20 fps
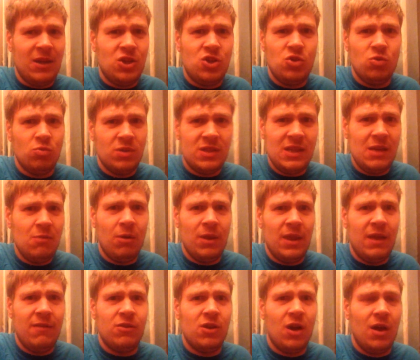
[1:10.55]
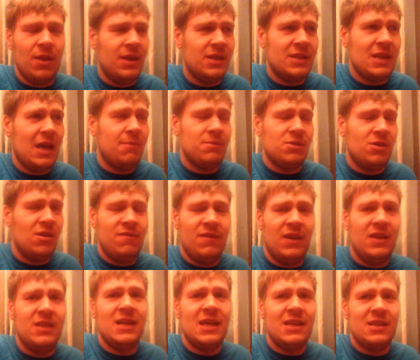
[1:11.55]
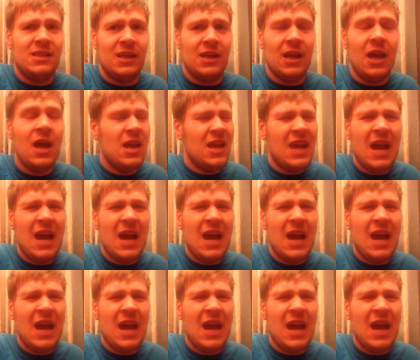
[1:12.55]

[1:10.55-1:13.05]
I don't see what they've got that's absolutely fantastic.